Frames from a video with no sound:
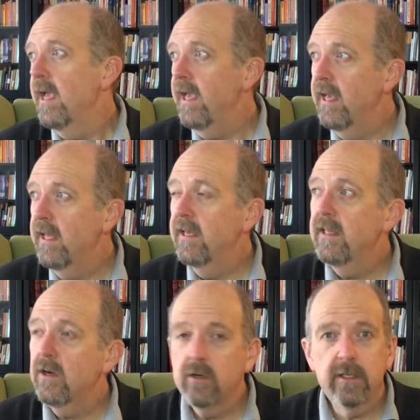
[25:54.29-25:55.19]
In
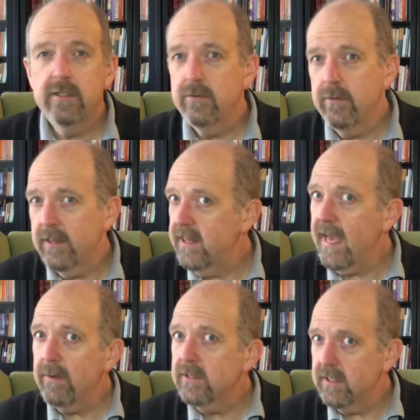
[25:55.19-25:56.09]
the early
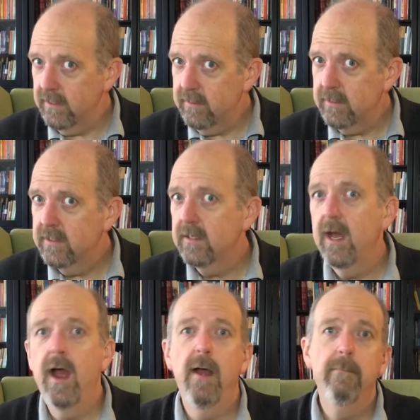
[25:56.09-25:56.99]

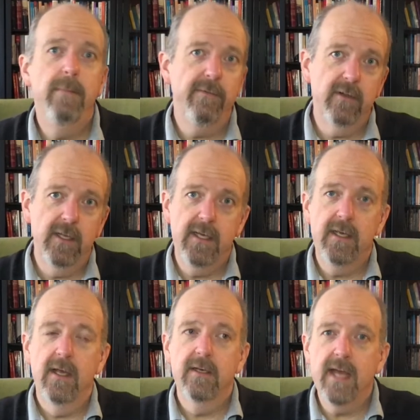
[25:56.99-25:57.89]
2000s,
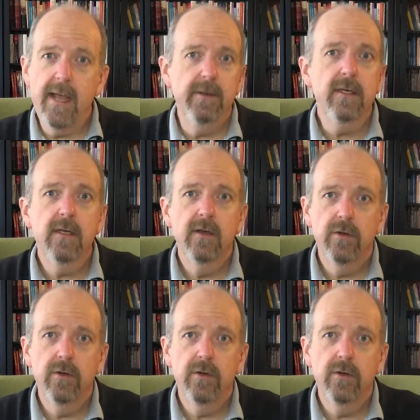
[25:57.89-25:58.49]
Beverly Diamond,